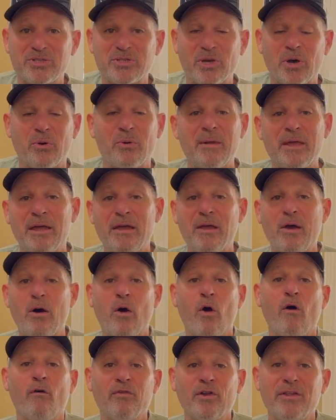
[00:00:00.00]
So
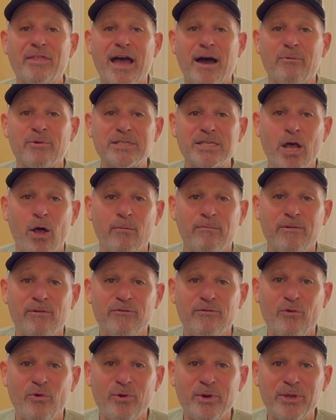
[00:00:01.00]
hopefully that was helpful
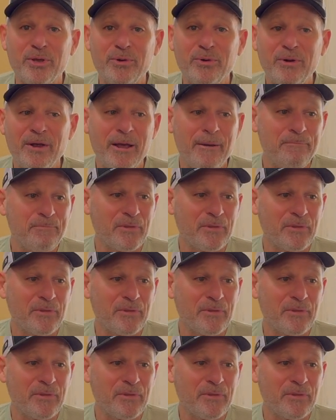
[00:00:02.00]
for you.